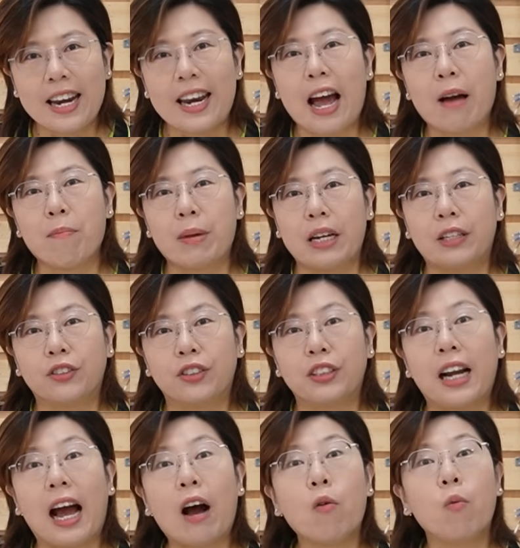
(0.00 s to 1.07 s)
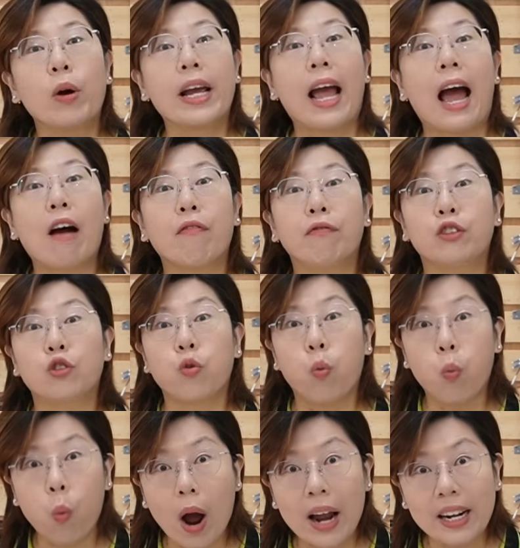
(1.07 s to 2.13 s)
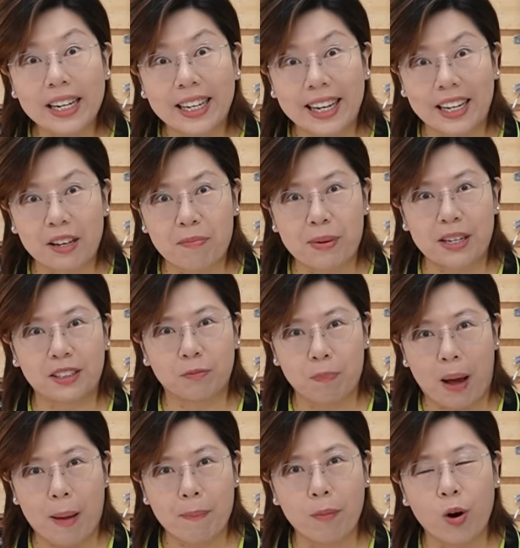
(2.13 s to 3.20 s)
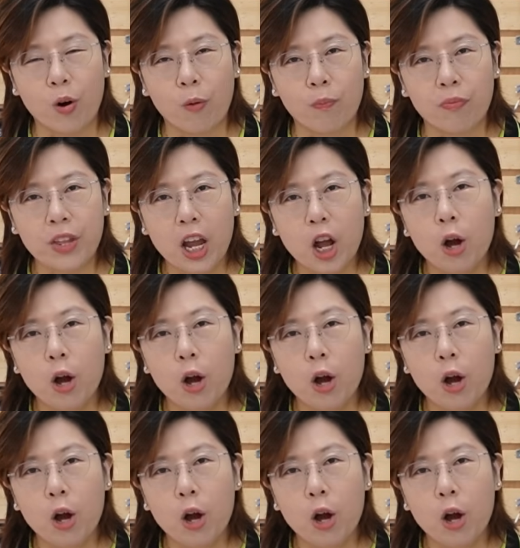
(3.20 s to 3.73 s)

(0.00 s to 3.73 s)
that means now we have 20 gigabits backbone.